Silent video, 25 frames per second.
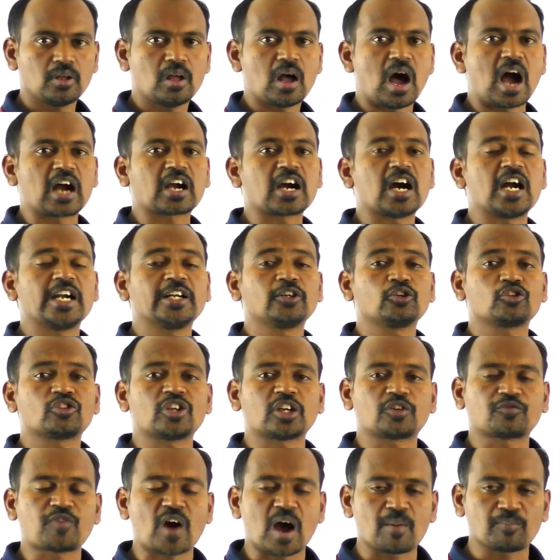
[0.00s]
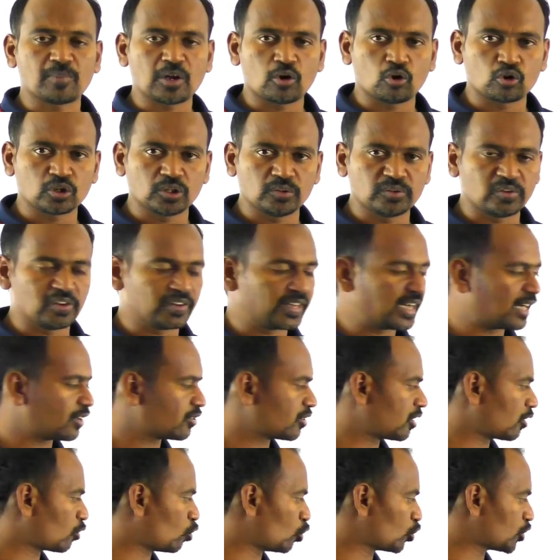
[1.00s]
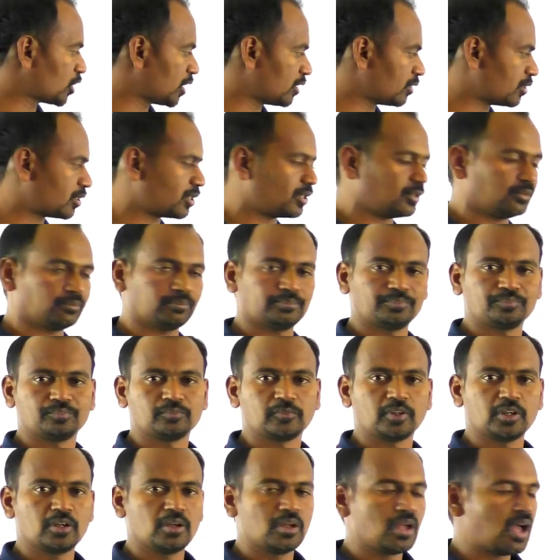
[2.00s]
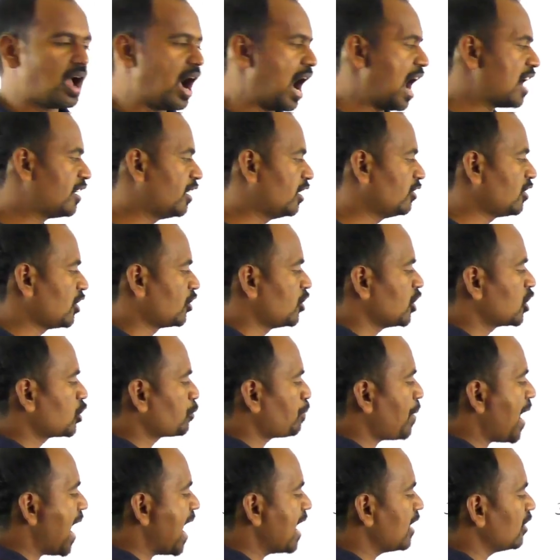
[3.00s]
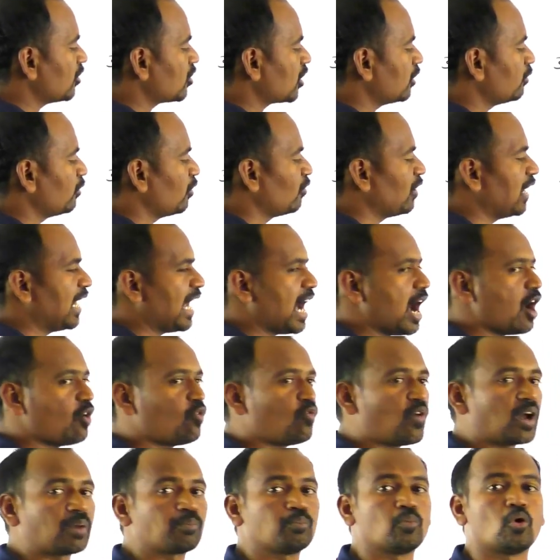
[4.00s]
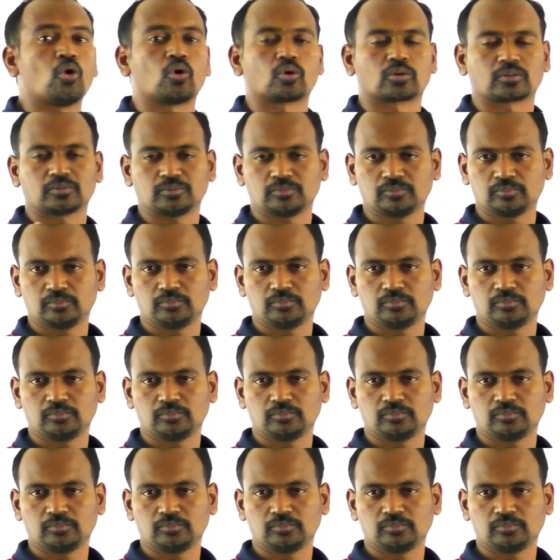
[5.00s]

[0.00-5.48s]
According to that formula only we will get the questions. And in the 6.3, we will have one more